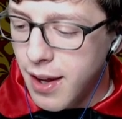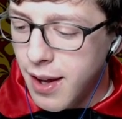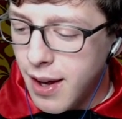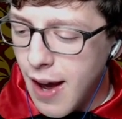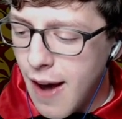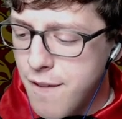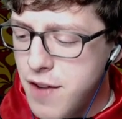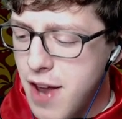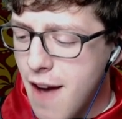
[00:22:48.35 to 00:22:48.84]

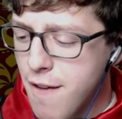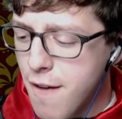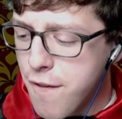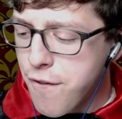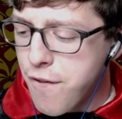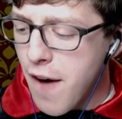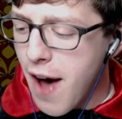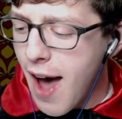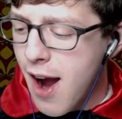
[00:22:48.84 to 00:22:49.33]
"I've never
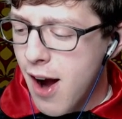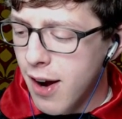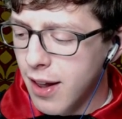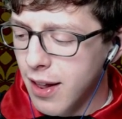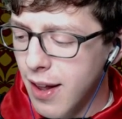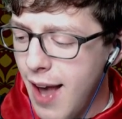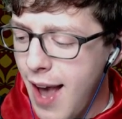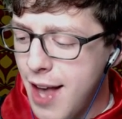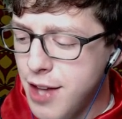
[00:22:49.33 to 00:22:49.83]
fired a
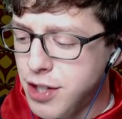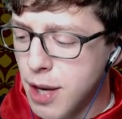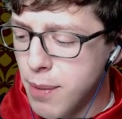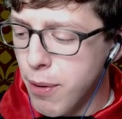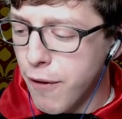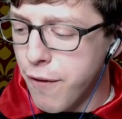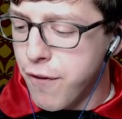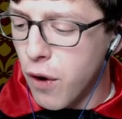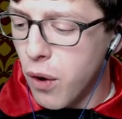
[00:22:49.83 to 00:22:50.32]
laser
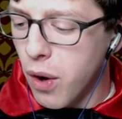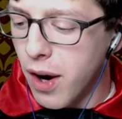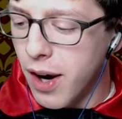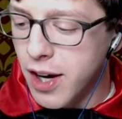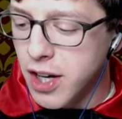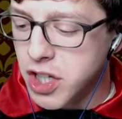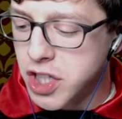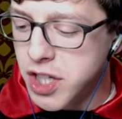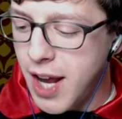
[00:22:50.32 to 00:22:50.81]
before,"
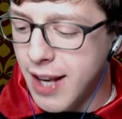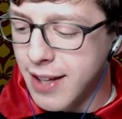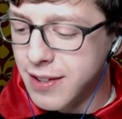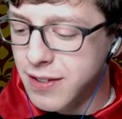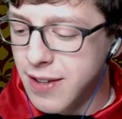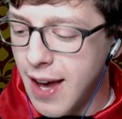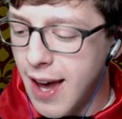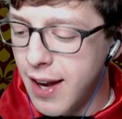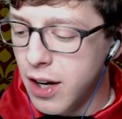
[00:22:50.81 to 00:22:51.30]
Jake
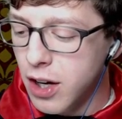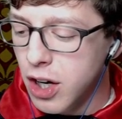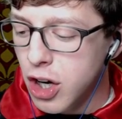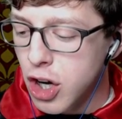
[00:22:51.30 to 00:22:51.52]
said.